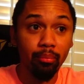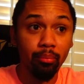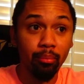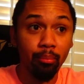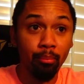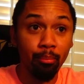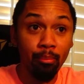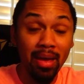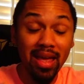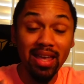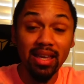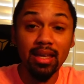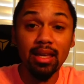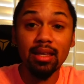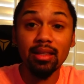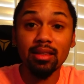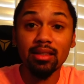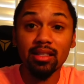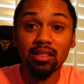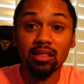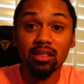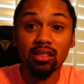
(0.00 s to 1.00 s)
making
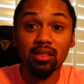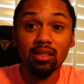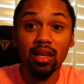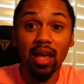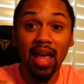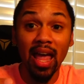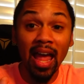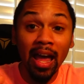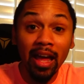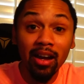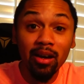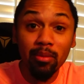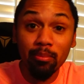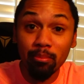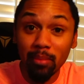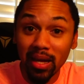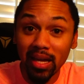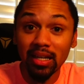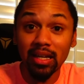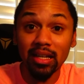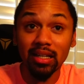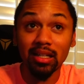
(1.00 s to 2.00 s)
this
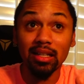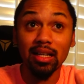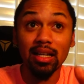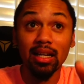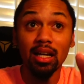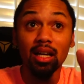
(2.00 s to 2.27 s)
animated